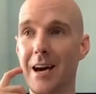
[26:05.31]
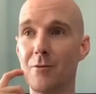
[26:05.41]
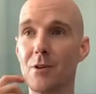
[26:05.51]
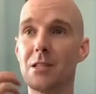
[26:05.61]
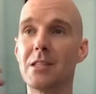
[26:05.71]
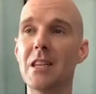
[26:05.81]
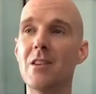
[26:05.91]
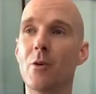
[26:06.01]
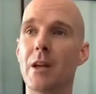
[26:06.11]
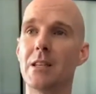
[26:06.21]

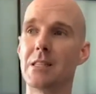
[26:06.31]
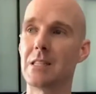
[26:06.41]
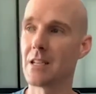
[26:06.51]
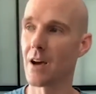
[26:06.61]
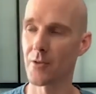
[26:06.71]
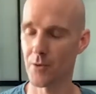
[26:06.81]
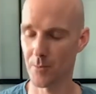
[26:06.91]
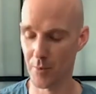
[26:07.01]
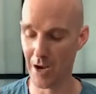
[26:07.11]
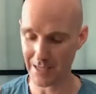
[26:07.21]
receive when I see
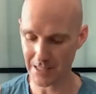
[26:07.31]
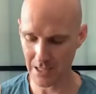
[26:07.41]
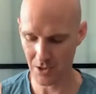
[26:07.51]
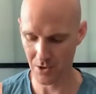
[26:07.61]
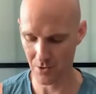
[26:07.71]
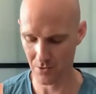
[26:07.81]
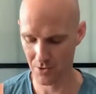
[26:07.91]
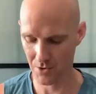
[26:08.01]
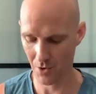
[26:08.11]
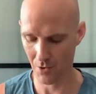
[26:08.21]
other
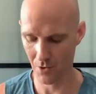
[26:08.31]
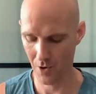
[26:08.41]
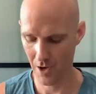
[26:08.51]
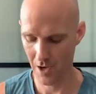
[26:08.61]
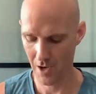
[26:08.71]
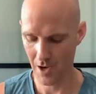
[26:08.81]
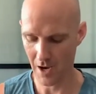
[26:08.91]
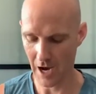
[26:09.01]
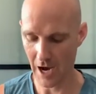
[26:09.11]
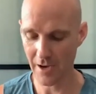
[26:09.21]
practitioners. So
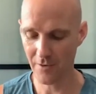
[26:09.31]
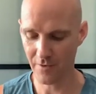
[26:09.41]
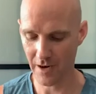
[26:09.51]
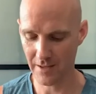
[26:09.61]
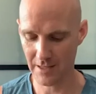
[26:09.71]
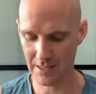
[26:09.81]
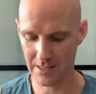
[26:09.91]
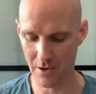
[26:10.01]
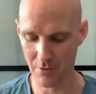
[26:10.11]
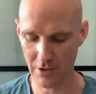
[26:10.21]
I find
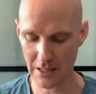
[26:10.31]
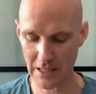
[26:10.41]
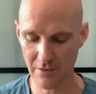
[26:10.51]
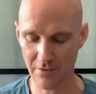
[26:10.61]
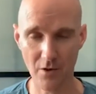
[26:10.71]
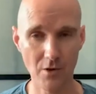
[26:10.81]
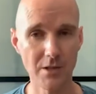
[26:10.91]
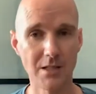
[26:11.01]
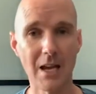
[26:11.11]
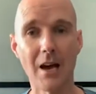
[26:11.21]
this a really
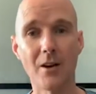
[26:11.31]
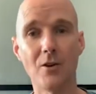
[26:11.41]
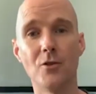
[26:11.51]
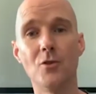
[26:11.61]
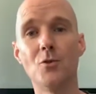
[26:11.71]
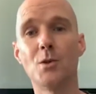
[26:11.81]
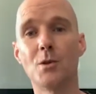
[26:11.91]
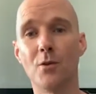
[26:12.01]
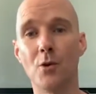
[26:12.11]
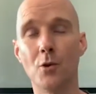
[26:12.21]
versatile,
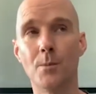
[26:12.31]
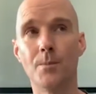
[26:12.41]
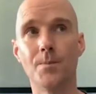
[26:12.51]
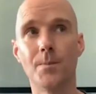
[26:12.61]
useful